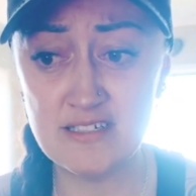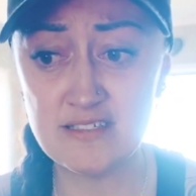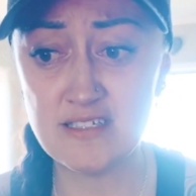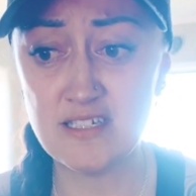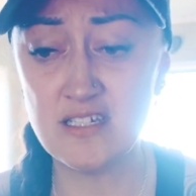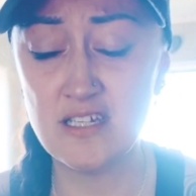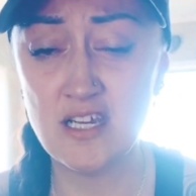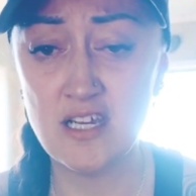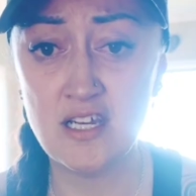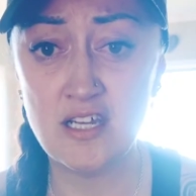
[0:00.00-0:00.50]
I
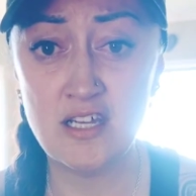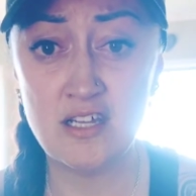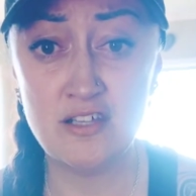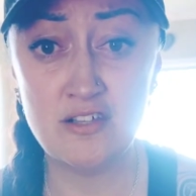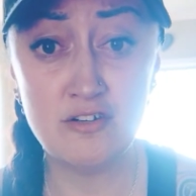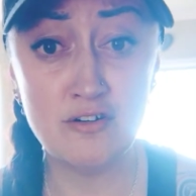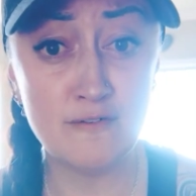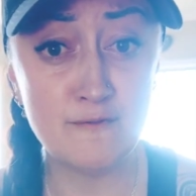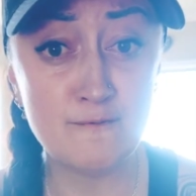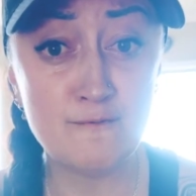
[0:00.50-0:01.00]
said,
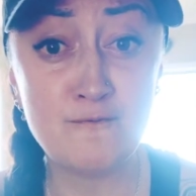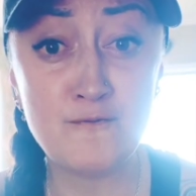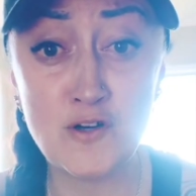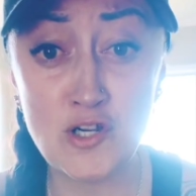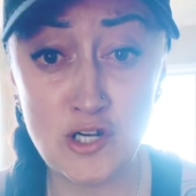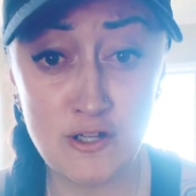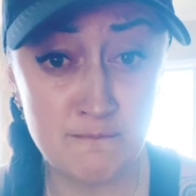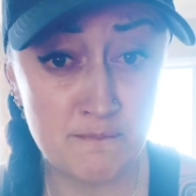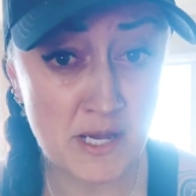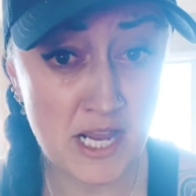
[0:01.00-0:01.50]
you're
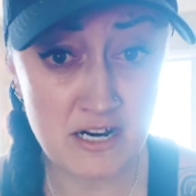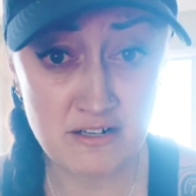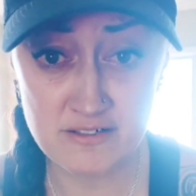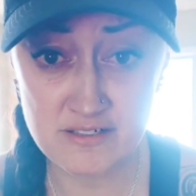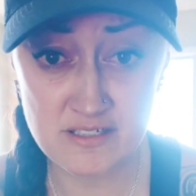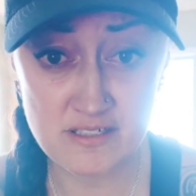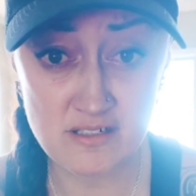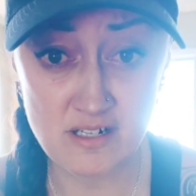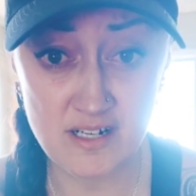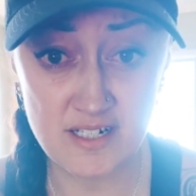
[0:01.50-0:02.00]
full of
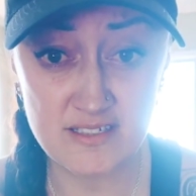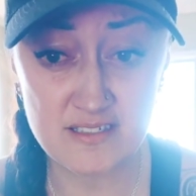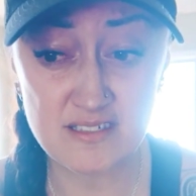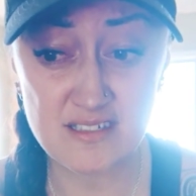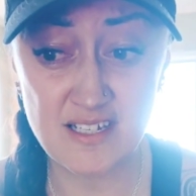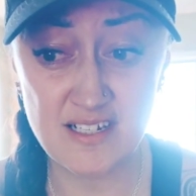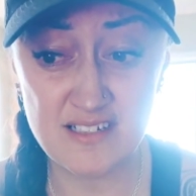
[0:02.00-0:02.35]
parasites,